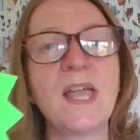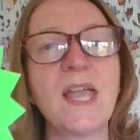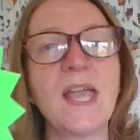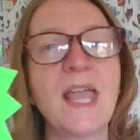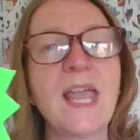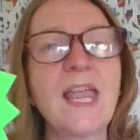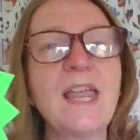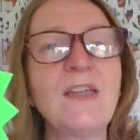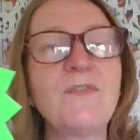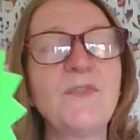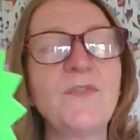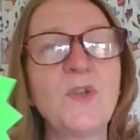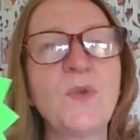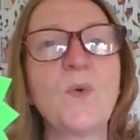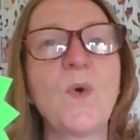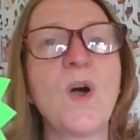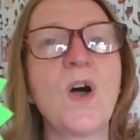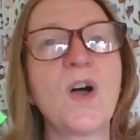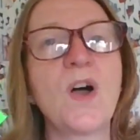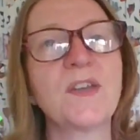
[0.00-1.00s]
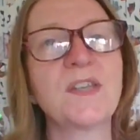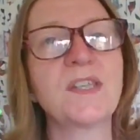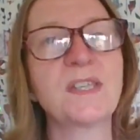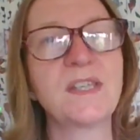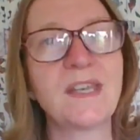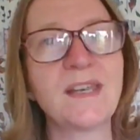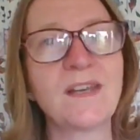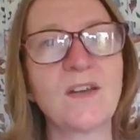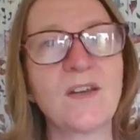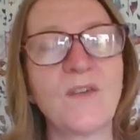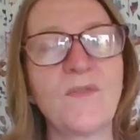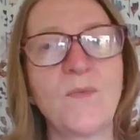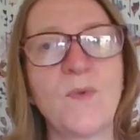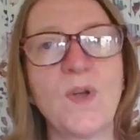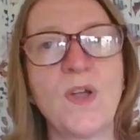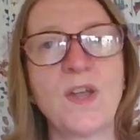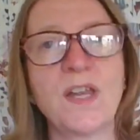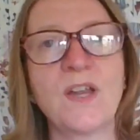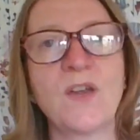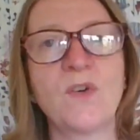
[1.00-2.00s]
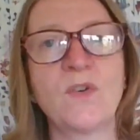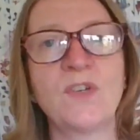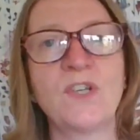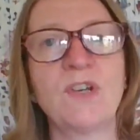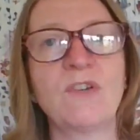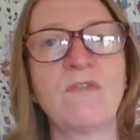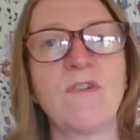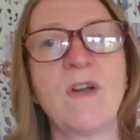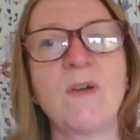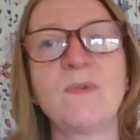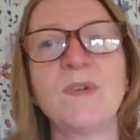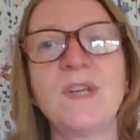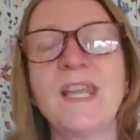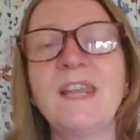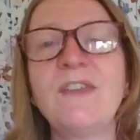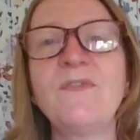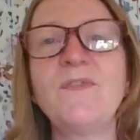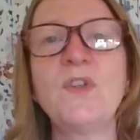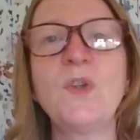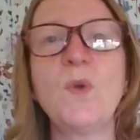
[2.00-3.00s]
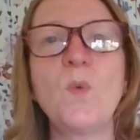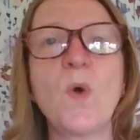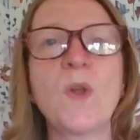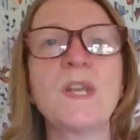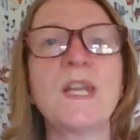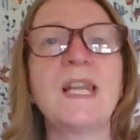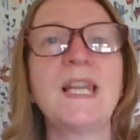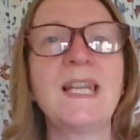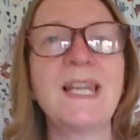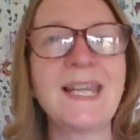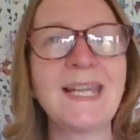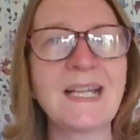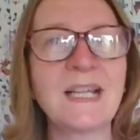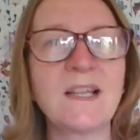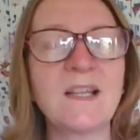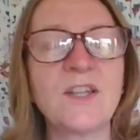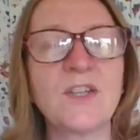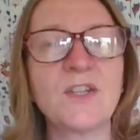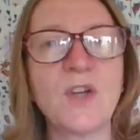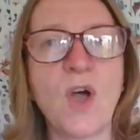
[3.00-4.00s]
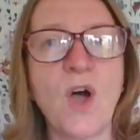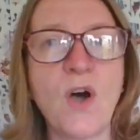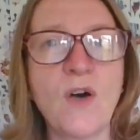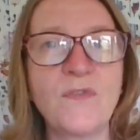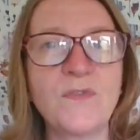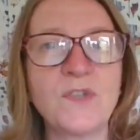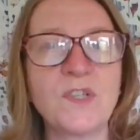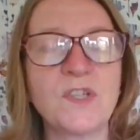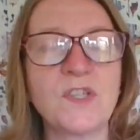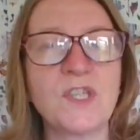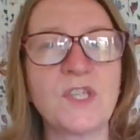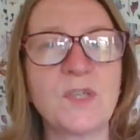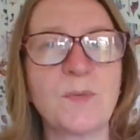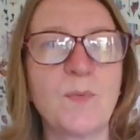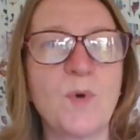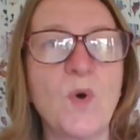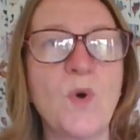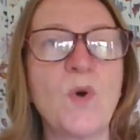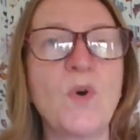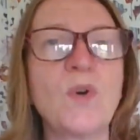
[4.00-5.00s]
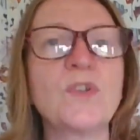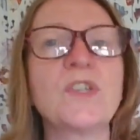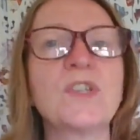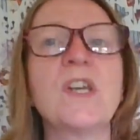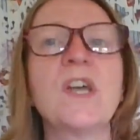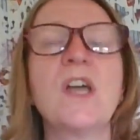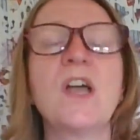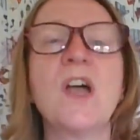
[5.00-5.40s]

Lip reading: if you are sick of working on your own, if you want little and often support